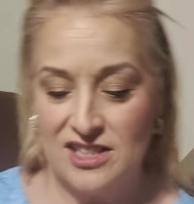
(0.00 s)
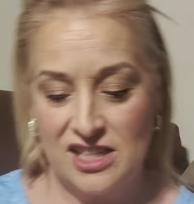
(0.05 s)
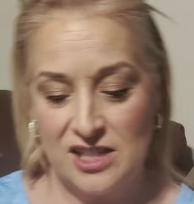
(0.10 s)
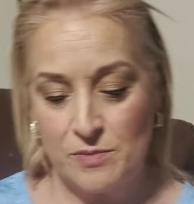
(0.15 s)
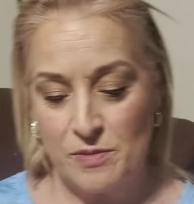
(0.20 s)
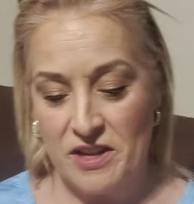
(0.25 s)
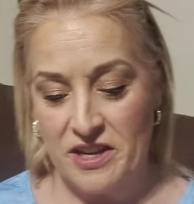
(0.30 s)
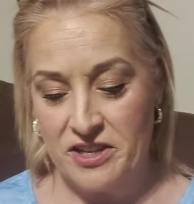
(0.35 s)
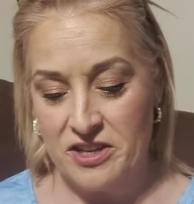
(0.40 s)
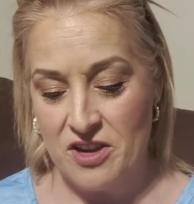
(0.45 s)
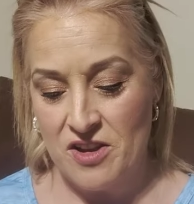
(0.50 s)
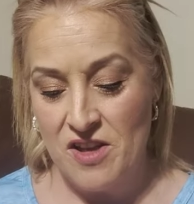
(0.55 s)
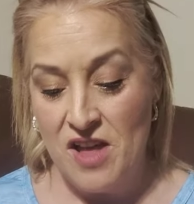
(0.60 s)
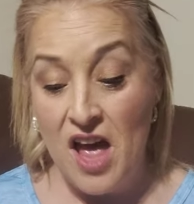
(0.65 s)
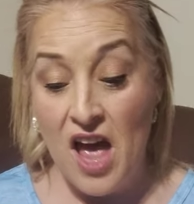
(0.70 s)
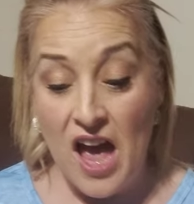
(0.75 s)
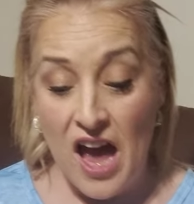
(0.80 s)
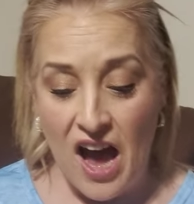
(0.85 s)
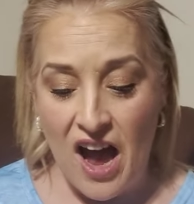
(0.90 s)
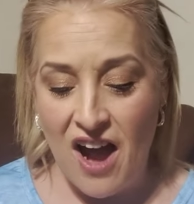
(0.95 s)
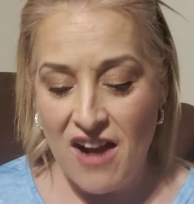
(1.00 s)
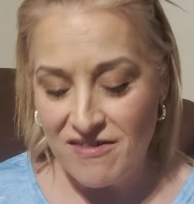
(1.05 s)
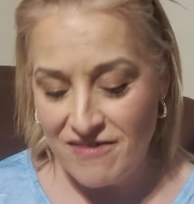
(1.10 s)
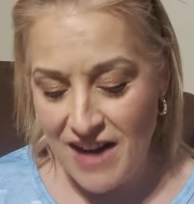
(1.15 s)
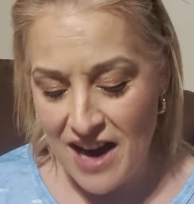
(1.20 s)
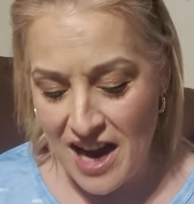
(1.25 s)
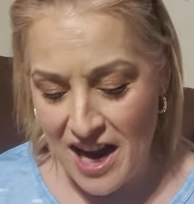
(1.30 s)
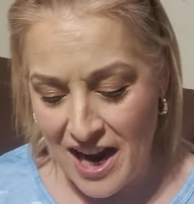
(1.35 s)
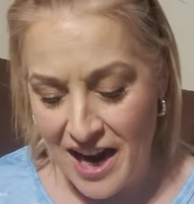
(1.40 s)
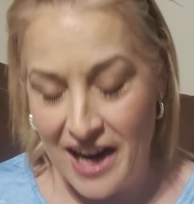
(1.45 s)
Just playing, y'all. All
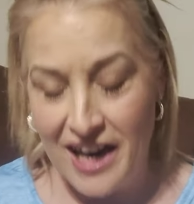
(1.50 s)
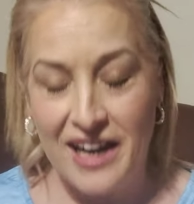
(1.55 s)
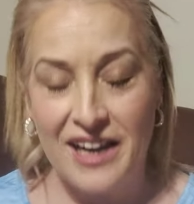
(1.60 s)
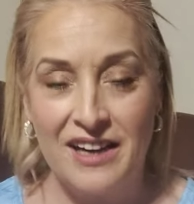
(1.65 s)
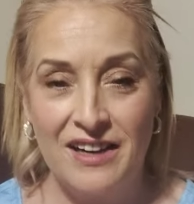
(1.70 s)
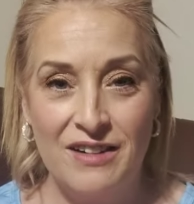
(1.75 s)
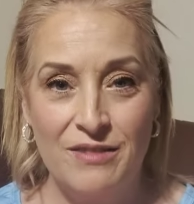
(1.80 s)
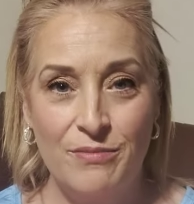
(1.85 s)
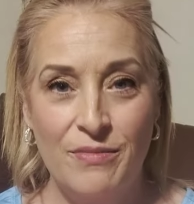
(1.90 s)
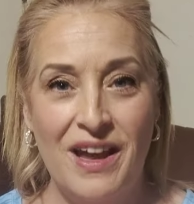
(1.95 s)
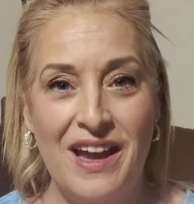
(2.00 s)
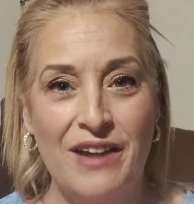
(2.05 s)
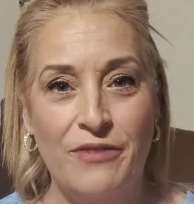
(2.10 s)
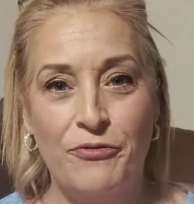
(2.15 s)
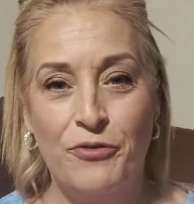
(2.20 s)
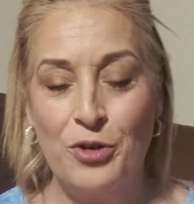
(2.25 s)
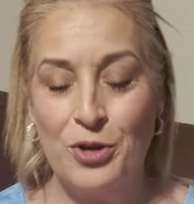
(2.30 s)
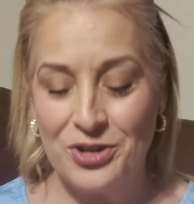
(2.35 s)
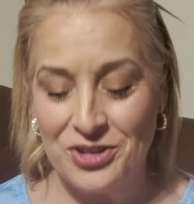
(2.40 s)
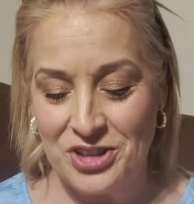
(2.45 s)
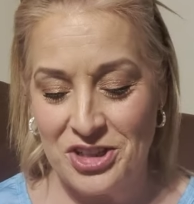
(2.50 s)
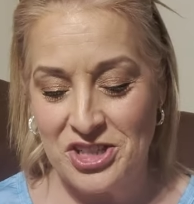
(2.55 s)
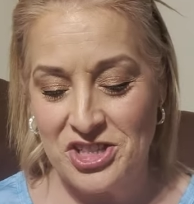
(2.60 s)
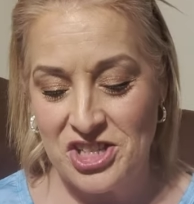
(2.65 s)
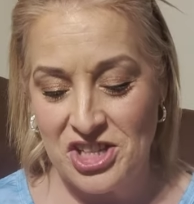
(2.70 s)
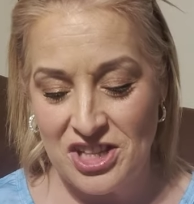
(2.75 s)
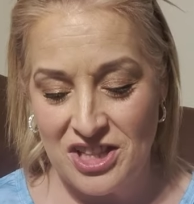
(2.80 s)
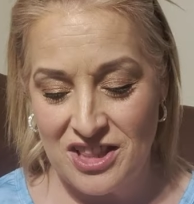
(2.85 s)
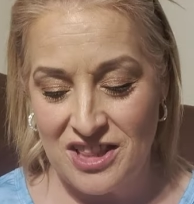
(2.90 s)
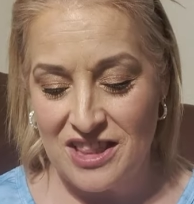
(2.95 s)
right, my 4th of
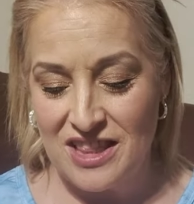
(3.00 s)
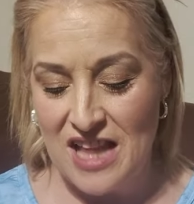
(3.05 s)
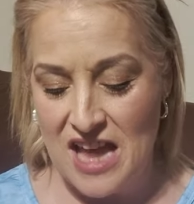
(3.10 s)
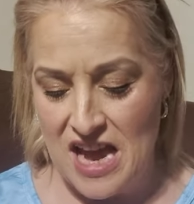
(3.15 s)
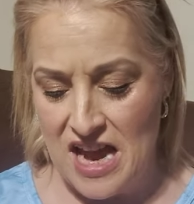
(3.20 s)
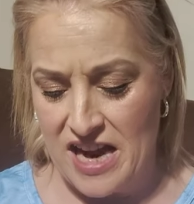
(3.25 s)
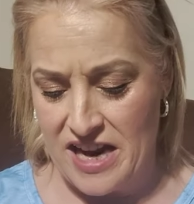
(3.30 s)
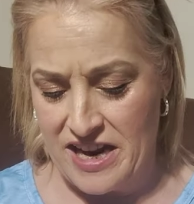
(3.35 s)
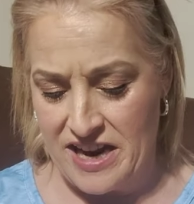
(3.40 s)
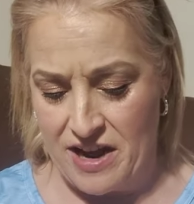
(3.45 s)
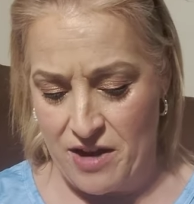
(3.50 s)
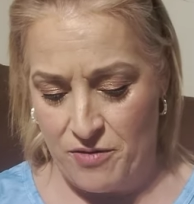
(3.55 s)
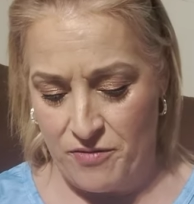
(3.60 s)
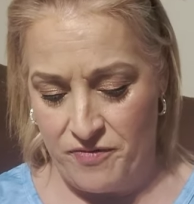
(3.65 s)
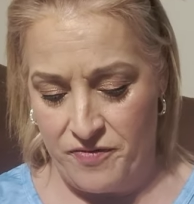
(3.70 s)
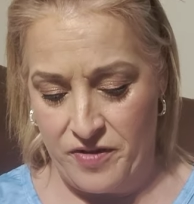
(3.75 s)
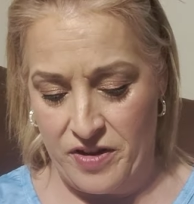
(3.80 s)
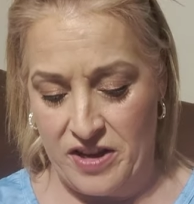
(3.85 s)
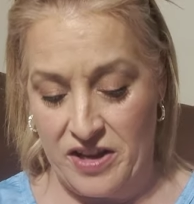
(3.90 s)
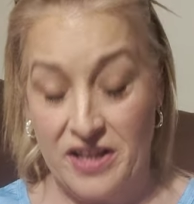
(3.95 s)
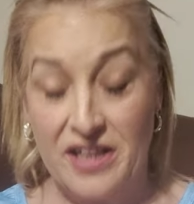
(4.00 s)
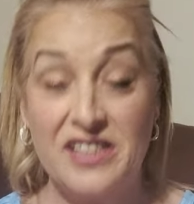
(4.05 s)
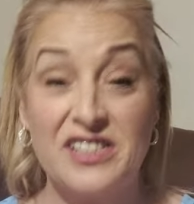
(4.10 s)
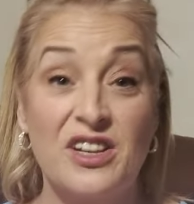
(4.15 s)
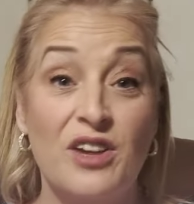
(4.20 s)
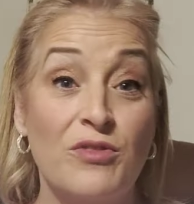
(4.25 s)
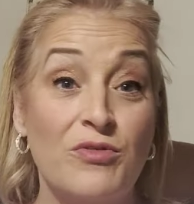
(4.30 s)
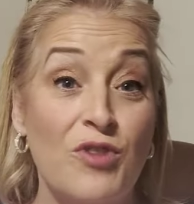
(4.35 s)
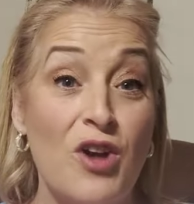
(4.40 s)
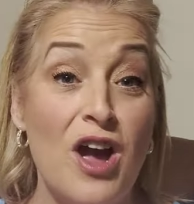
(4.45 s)
July outfit.
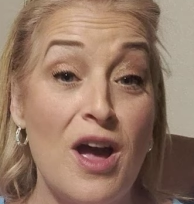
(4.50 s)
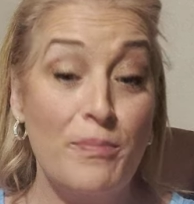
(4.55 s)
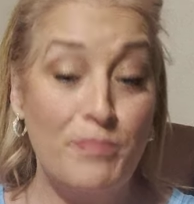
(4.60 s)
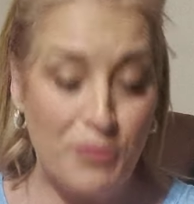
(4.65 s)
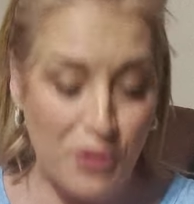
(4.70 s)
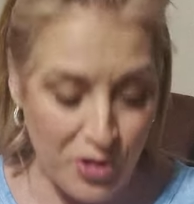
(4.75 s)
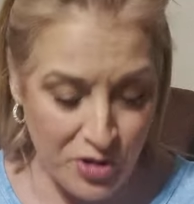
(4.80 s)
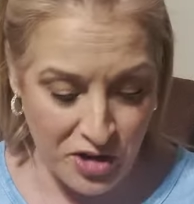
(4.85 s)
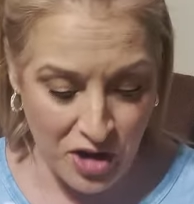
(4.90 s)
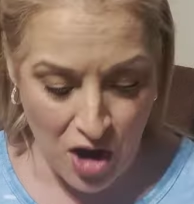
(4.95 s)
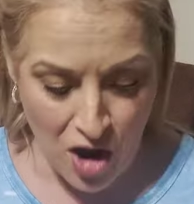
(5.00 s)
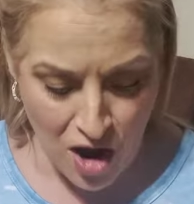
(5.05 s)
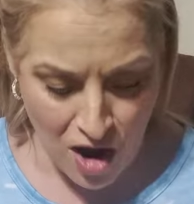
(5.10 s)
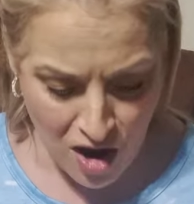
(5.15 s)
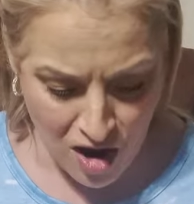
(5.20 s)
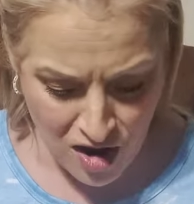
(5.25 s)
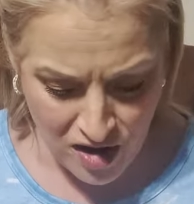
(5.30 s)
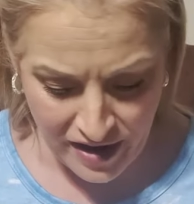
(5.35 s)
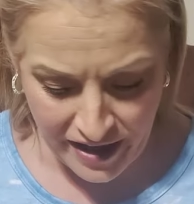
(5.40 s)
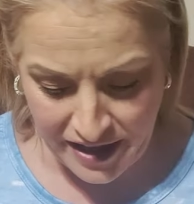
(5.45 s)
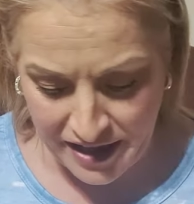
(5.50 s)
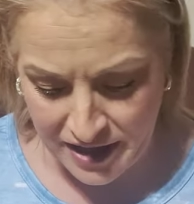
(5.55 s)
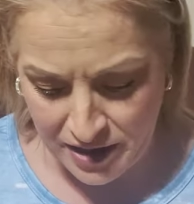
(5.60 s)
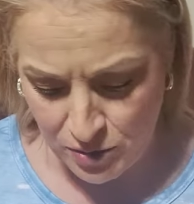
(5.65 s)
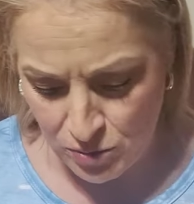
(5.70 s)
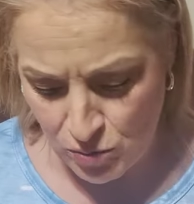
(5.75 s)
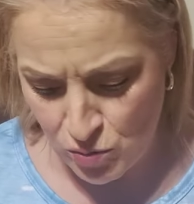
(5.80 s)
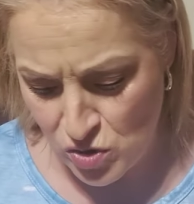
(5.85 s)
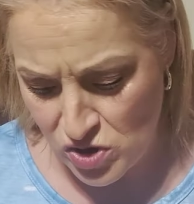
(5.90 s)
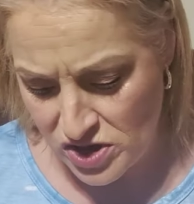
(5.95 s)
It's a romper, y'all, and
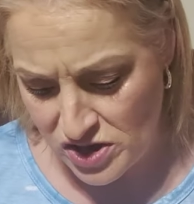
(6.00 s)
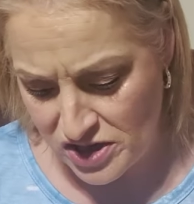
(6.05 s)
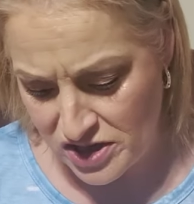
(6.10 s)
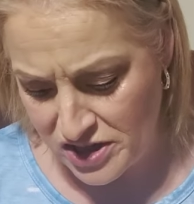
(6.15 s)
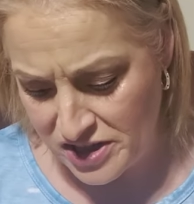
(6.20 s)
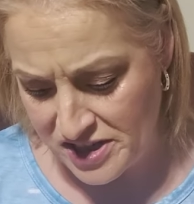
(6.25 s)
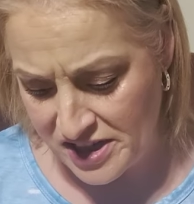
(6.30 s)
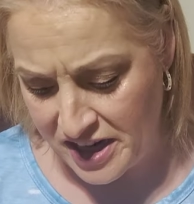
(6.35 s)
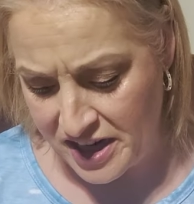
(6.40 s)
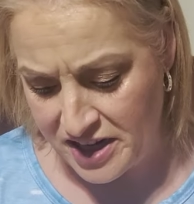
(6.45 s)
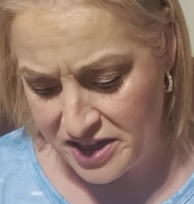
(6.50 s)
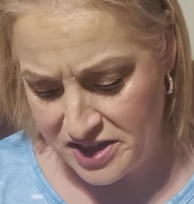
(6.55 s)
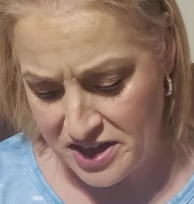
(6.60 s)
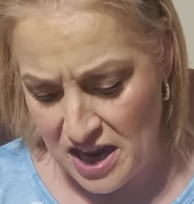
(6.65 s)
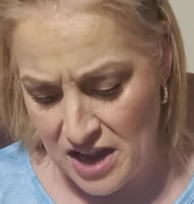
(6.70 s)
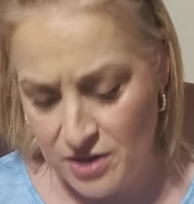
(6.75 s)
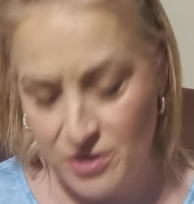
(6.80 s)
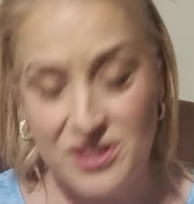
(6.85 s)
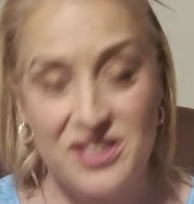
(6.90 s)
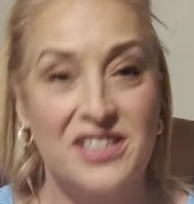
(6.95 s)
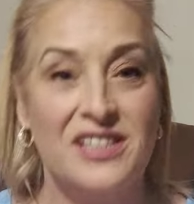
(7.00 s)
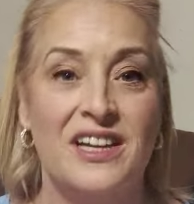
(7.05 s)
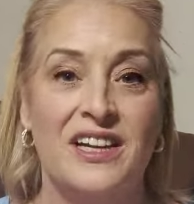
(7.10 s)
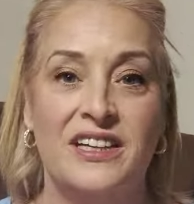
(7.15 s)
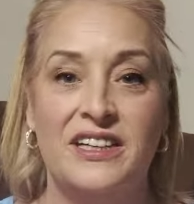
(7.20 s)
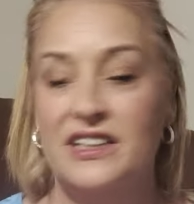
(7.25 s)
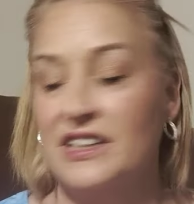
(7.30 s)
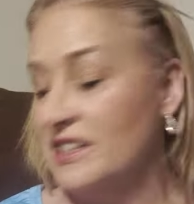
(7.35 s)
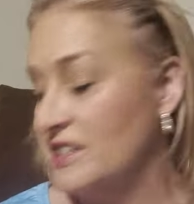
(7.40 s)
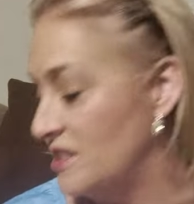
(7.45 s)
it was
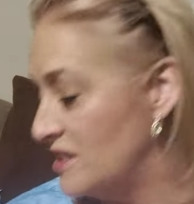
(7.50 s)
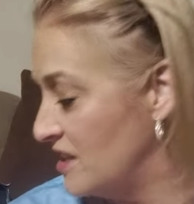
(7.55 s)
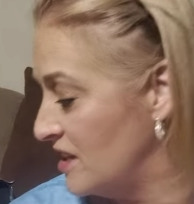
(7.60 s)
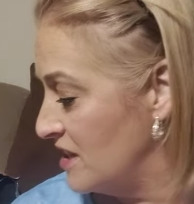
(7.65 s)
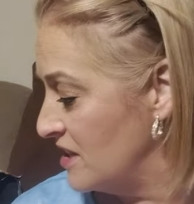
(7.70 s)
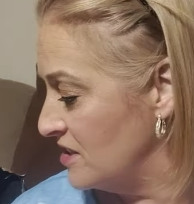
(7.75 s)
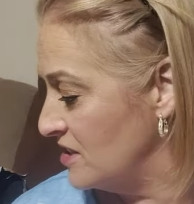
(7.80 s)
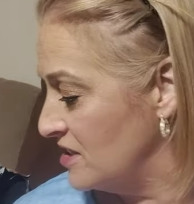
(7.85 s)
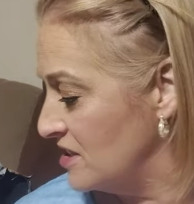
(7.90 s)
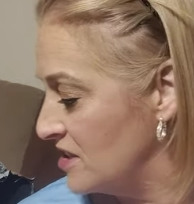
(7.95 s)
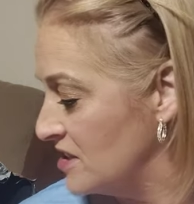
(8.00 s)
$8.99.